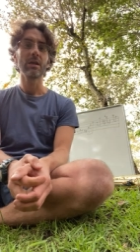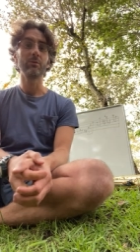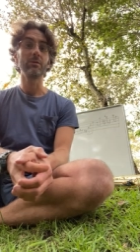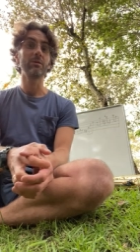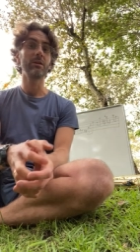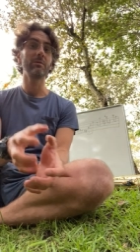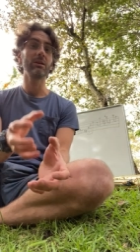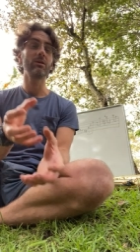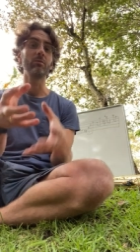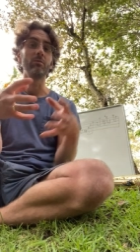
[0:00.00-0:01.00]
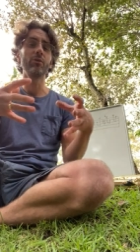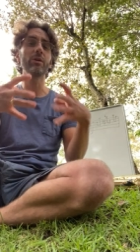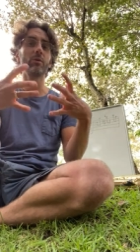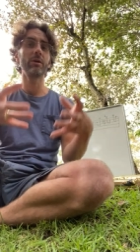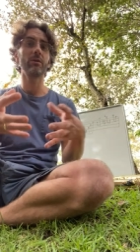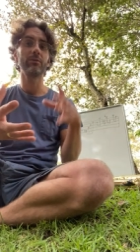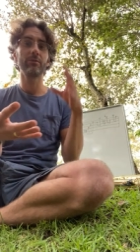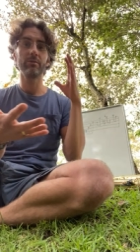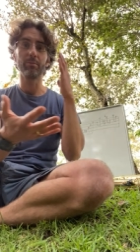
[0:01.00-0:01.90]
And we're gonna make you more aware of